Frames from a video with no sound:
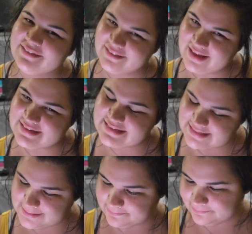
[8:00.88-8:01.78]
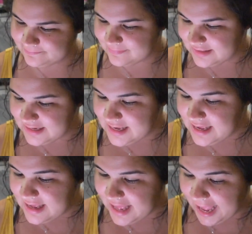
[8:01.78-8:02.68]
Yes.
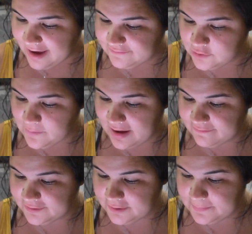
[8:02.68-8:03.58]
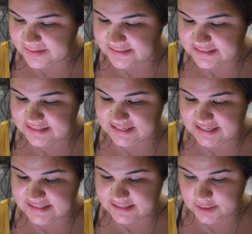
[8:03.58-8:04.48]
Have you ever been to the
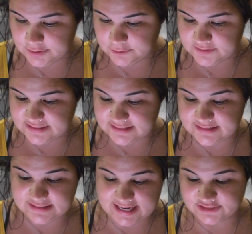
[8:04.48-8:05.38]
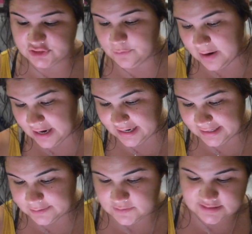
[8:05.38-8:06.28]
East Coast /
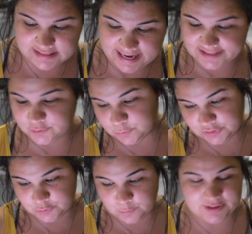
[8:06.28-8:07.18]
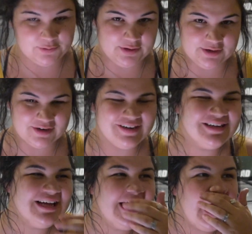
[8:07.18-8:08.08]
Ohio / would you wheel here?
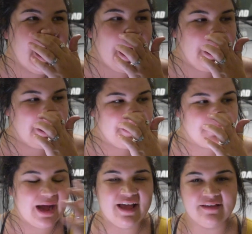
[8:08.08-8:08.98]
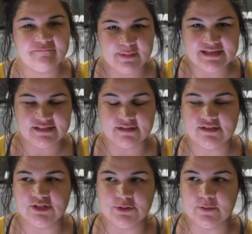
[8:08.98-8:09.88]
I've been
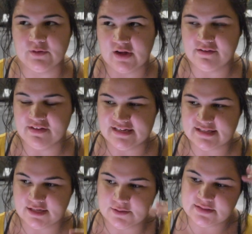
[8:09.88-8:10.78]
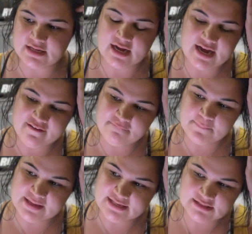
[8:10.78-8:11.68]
to a lot of the East Coast. I've
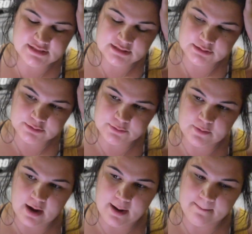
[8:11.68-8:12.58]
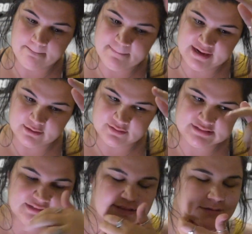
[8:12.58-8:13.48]
been to
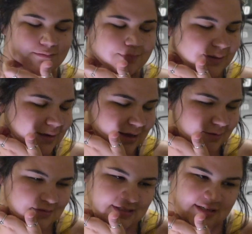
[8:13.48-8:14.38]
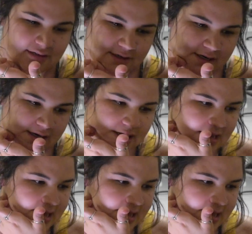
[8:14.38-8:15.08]
Maryland, but I was younger.